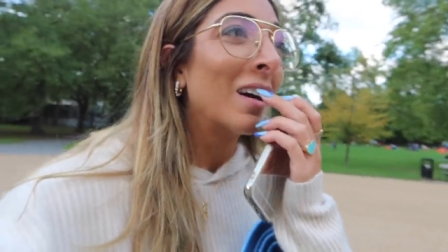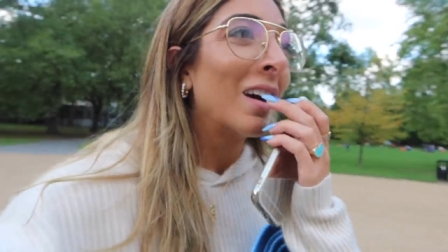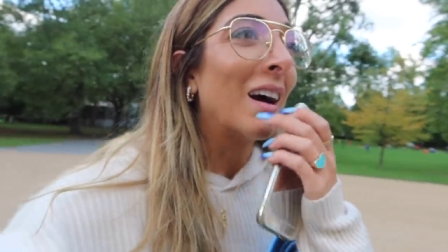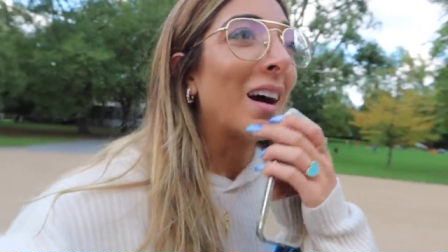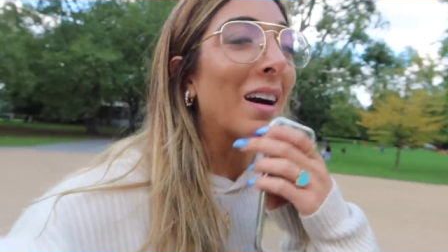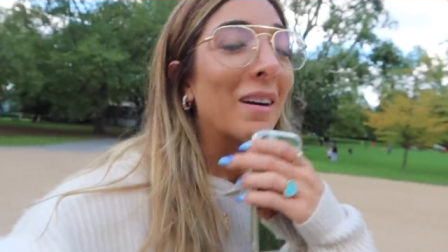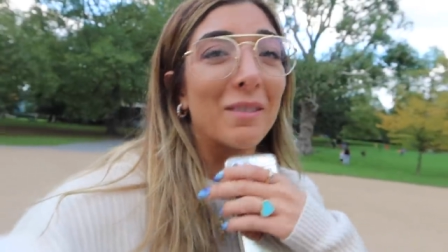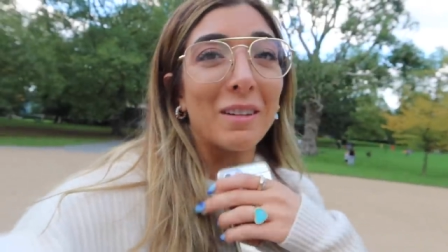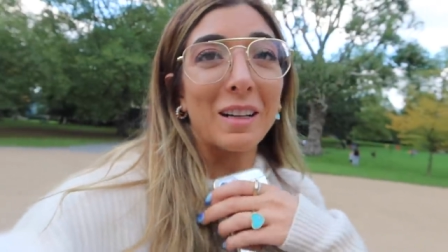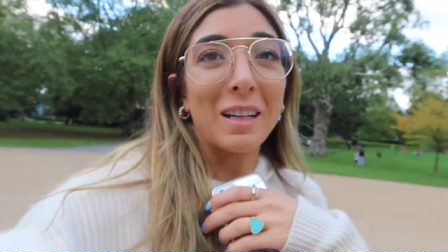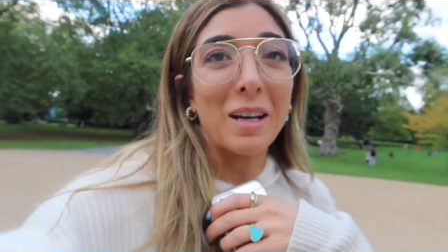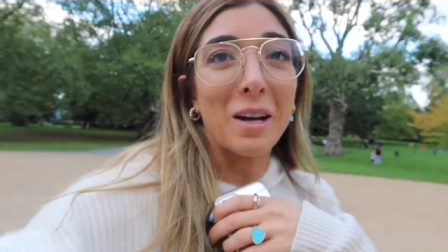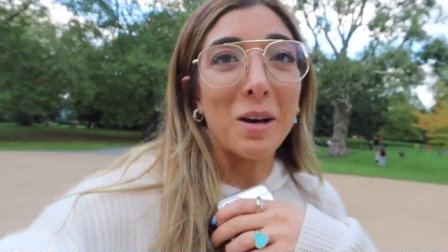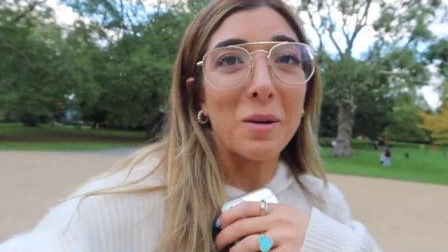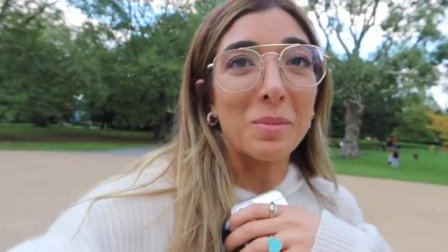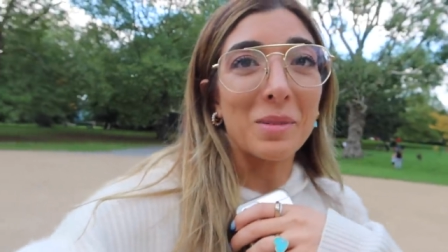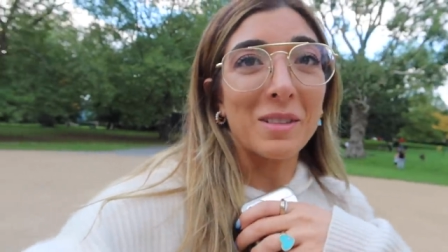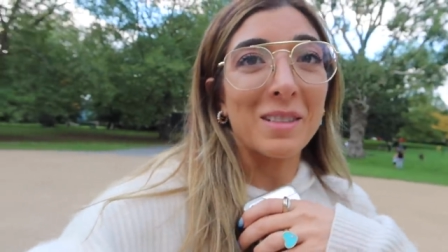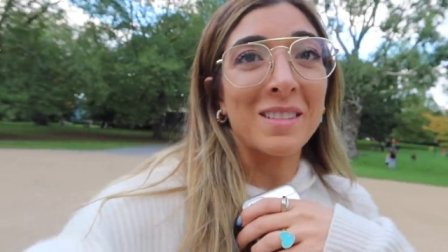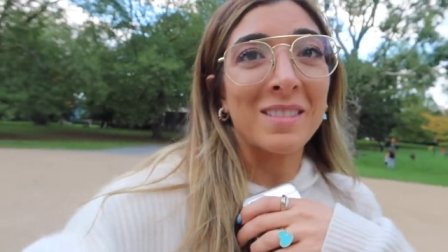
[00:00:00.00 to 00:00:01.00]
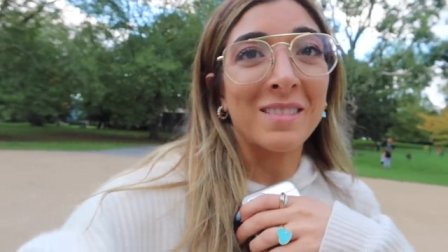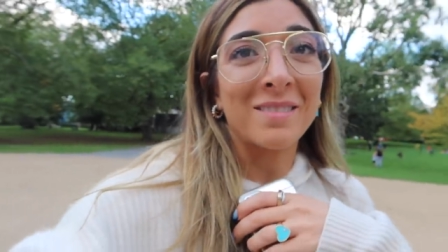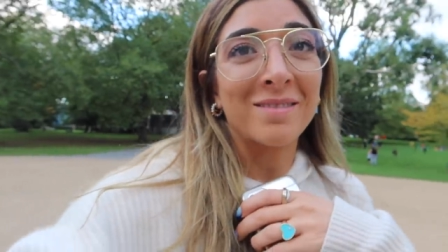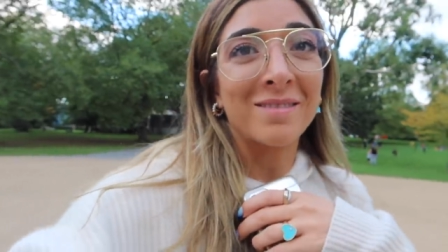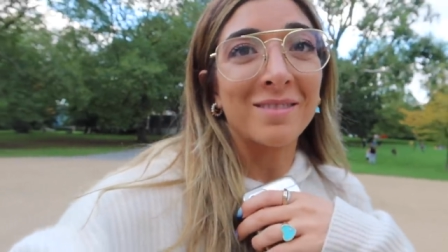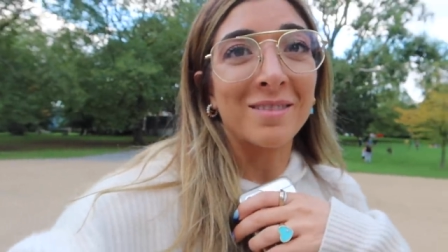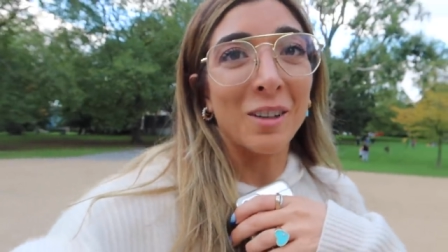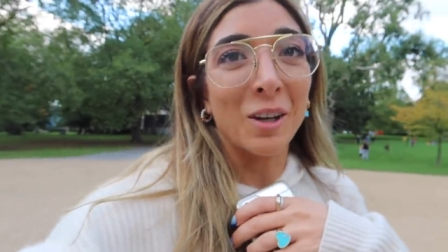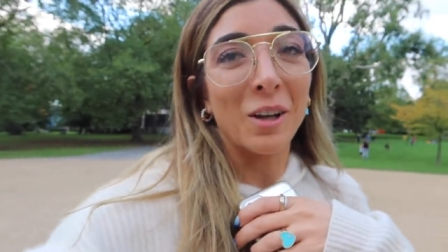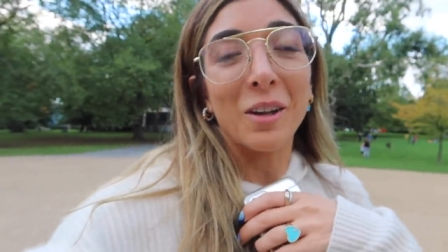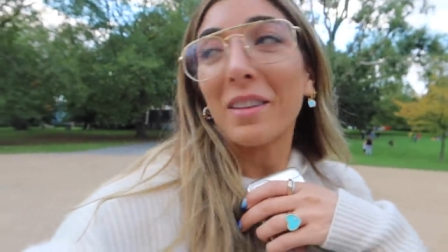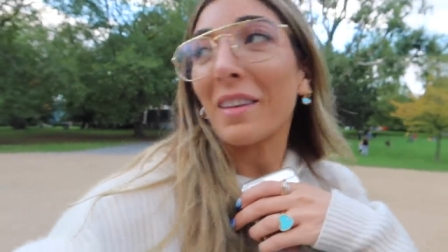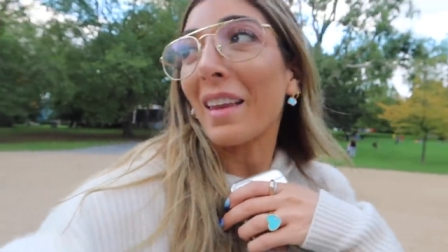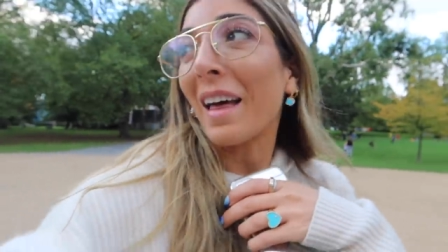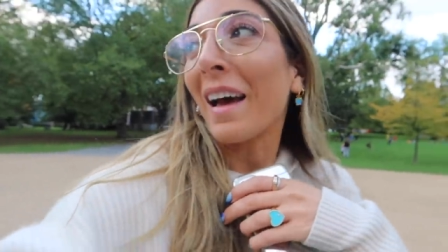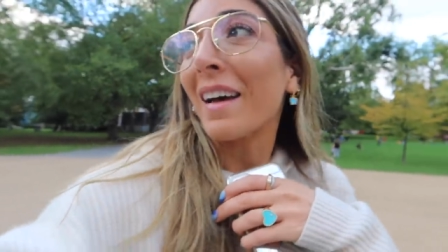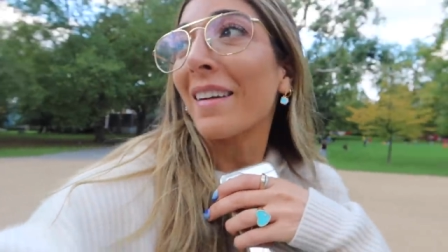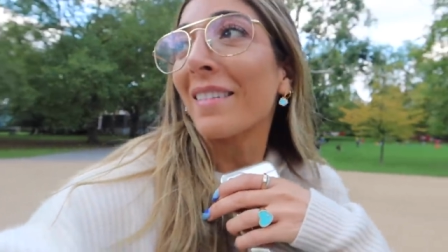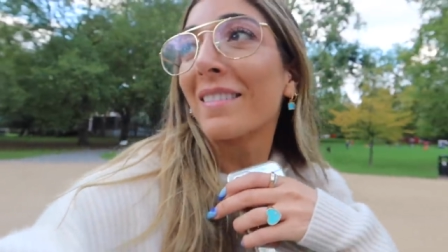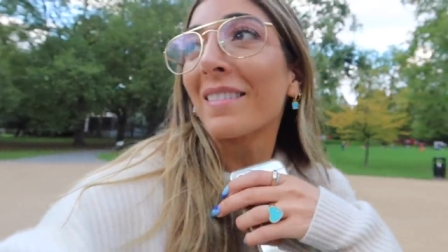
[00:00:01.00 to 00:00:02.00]
I really hope it's not
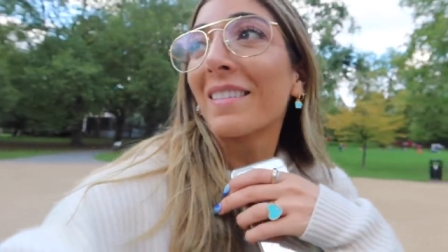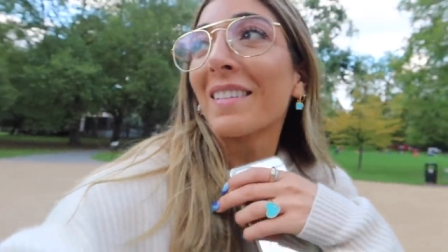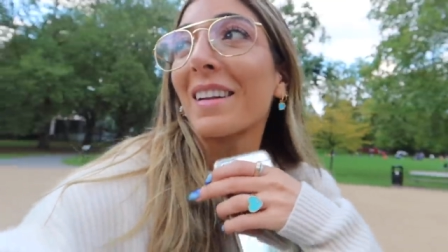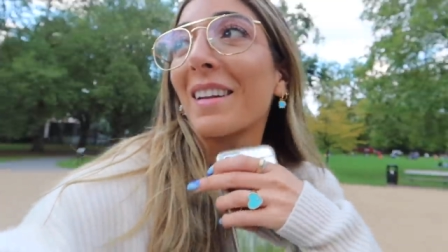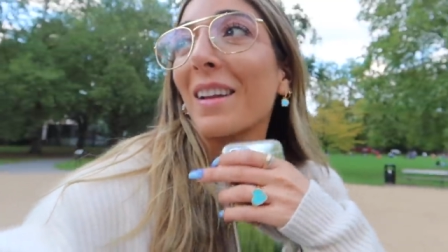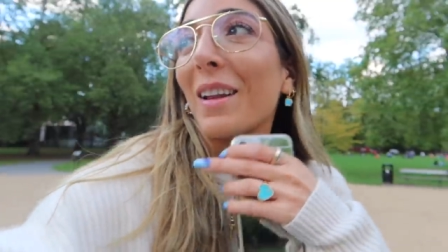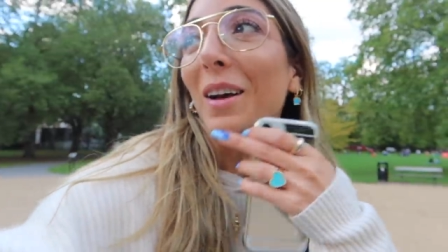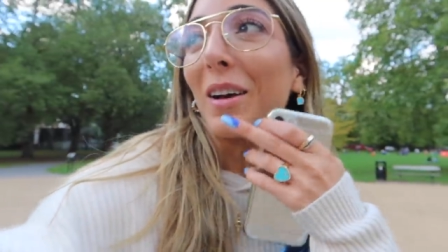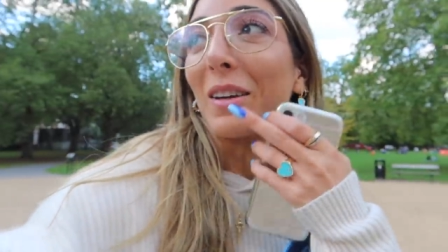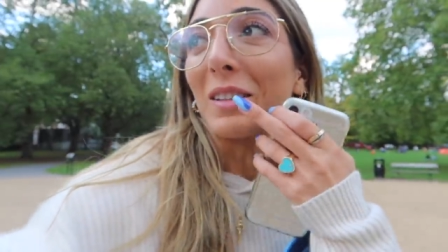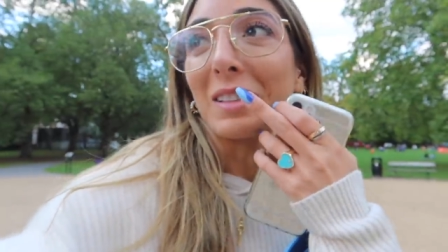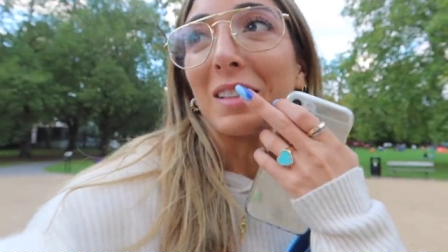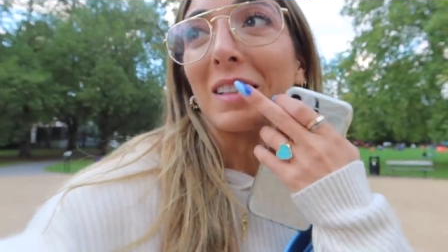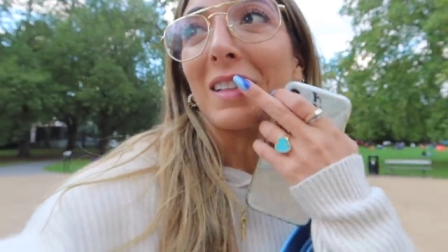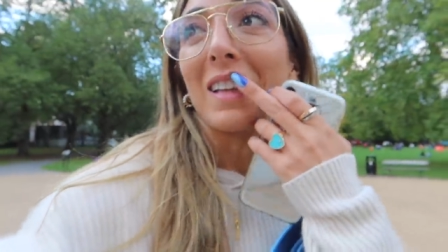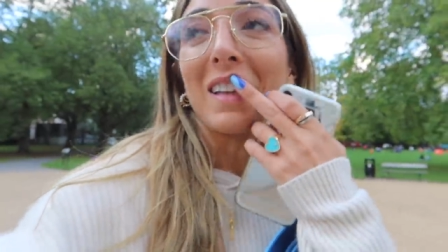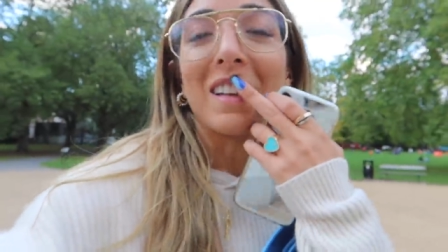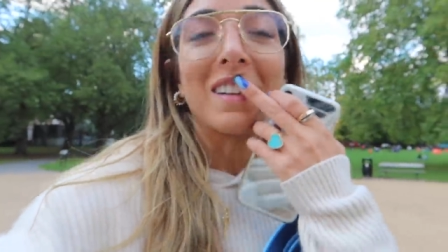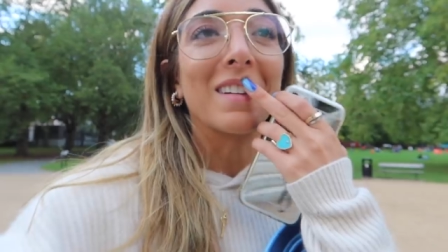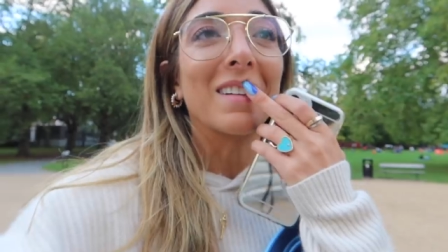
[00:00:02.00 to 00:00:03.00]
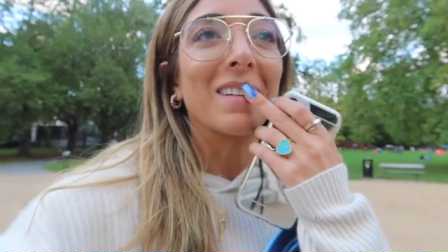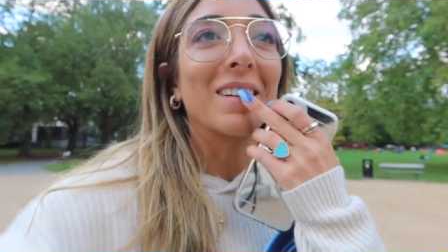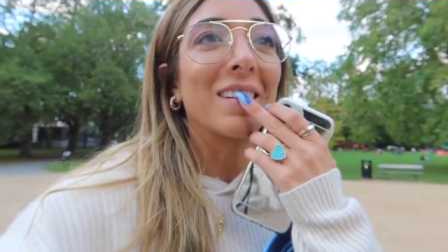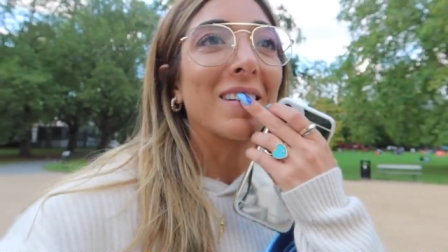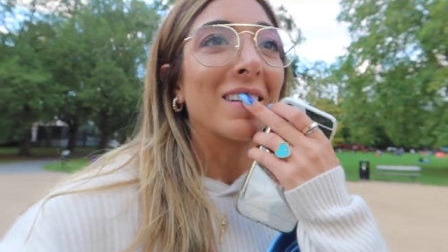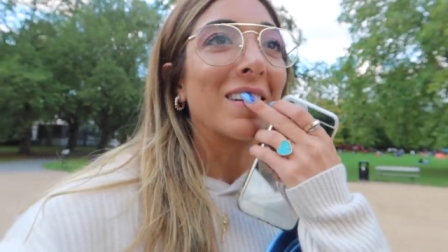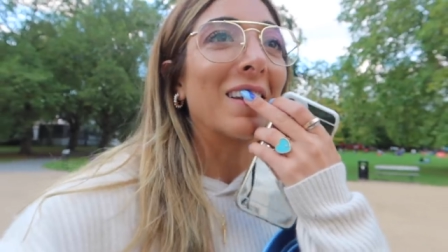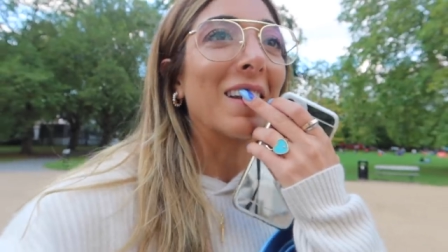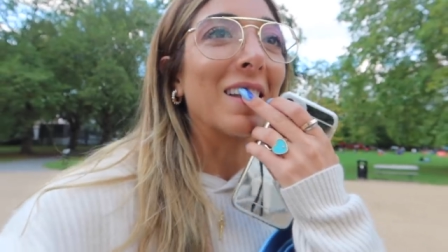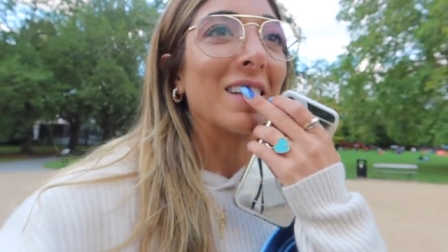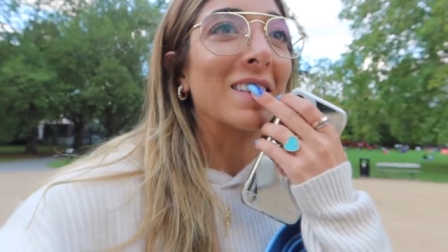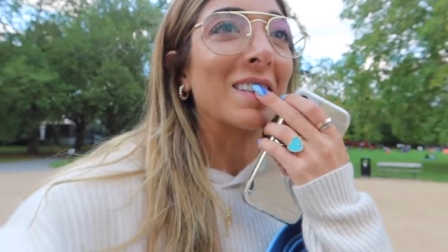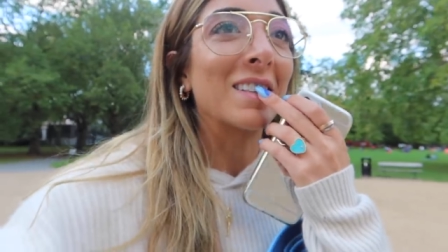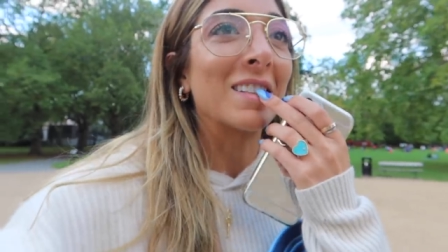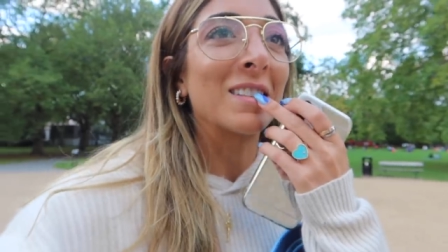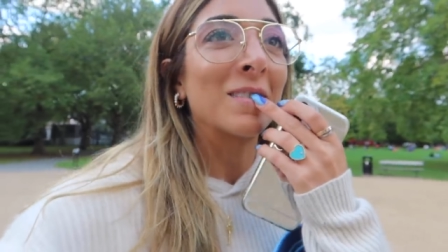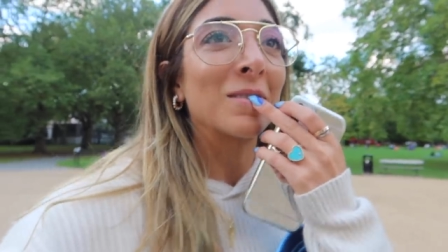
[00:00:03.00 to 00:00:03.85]
that class and that there's